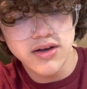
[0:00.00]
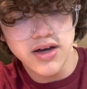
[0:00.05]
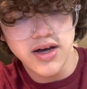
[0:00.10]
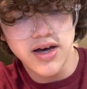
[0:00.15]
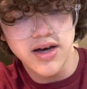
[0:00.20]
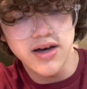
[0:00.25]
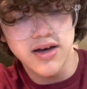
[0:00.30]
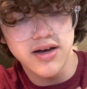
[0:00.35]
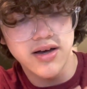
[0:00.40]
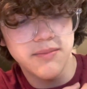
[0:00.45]

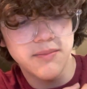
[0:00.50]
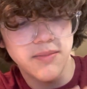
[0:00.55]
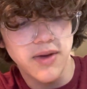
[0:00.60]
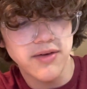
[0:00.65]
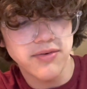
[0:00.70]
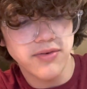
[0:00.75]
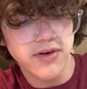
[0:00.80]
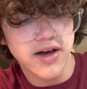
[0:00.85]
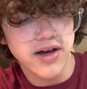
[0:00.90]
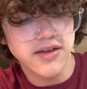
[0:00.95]
my
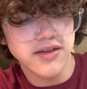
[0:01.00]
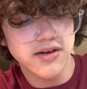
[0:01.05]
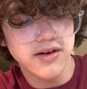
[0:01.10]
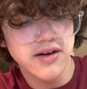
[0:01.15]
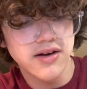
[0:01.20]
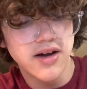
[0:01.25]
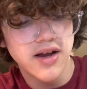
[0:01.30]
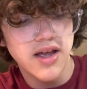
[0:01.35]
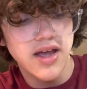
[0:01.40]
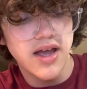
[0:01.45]

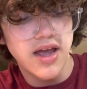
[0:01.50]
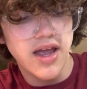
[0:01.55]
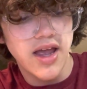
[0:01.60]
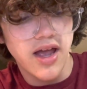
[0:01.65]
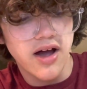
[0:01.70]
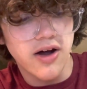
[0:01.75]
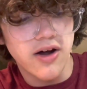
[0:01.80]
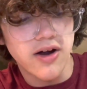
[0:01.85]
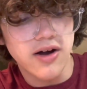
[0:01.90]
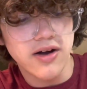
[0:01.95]
Father,
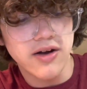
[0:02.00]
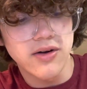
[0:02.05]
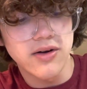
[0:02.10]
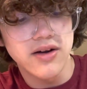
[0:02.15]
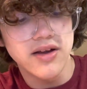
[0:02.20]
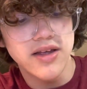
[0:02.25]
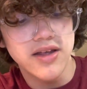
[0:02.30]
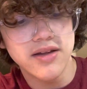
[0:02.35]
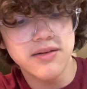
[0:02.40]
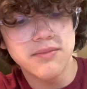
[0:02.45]
are
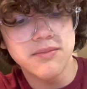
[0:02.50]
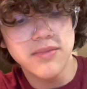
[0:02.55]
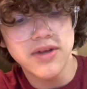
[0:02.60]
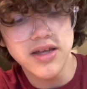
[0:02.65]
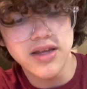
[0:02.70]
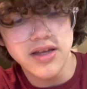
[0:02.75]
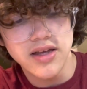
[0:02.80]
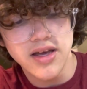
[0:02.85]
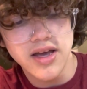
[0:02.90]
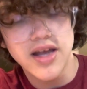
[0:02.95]
in
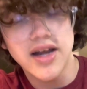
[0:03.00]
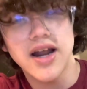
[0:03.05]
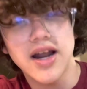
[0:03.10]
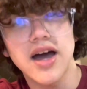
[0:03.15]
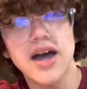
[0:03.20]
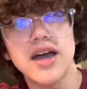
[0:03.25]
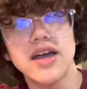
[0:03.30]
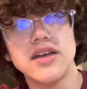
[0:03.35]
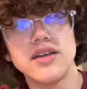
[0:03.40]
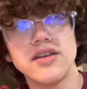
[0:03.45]
me, and
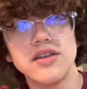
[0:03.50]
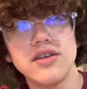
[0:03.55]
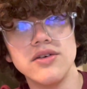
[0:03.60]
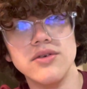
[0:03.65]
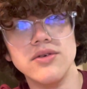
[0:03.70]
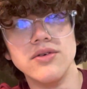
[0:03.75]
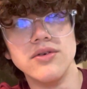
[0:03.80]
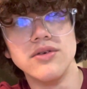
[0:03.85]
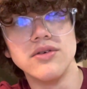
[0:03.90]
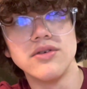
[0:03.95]
I in
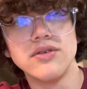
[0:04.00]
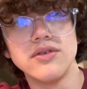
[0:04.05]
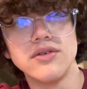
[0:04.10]
you.